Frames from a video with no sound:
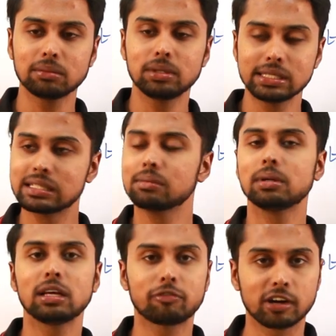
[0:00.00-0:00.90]
some
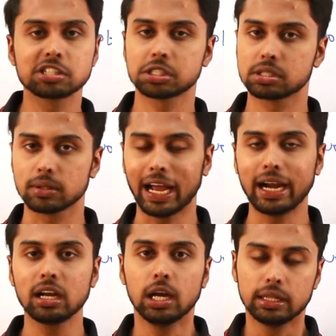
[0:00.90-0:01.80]
dissimilar functions,
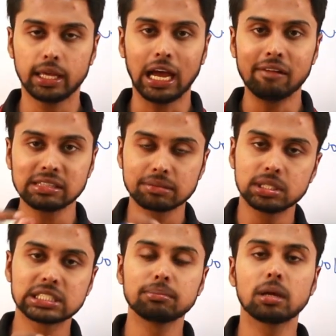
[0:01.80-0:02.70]
and they are having some
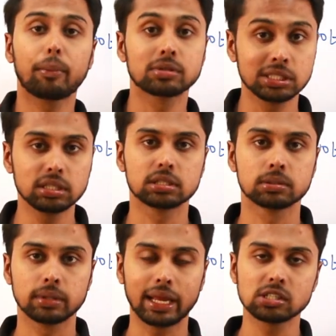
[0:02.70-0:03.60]
dissimilar procedures.
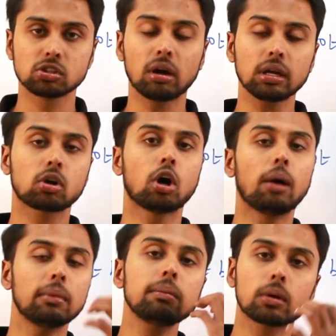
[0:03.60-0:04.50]
That is not a
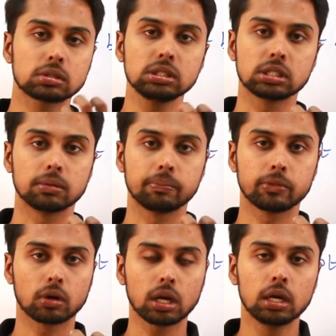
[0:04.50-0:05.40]
common procedure.
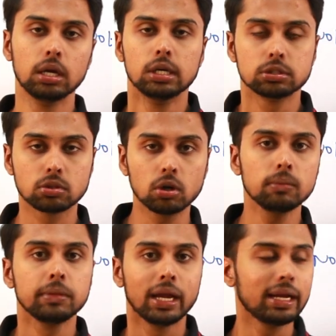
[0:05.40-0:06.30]
Okay,
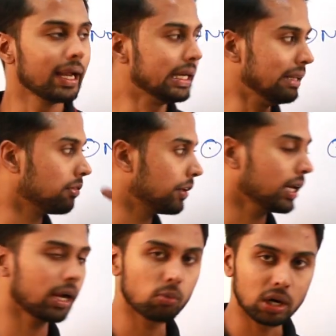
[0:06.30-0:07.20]
so in
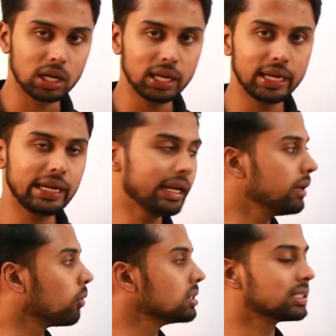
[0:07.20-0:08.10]
1859 only
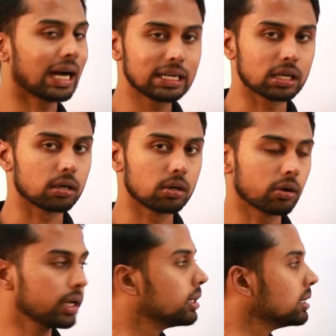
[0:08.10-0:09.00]
it was started.
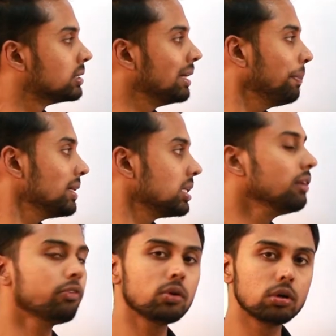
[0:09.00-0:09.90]
Okay, this CPC,